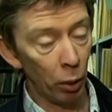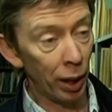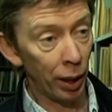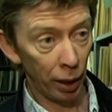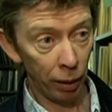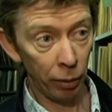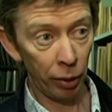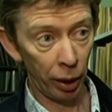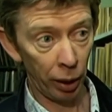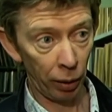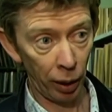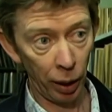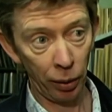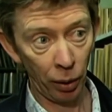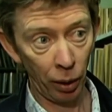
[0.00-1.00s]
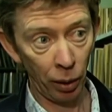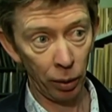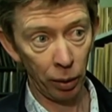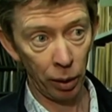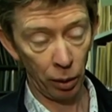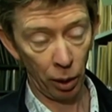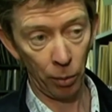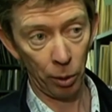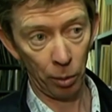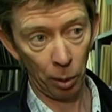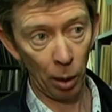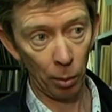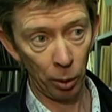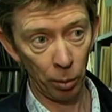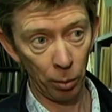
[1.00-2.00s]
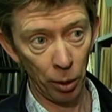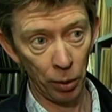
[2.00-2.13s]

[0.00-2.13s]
a real innovator, I thought, in terms of popular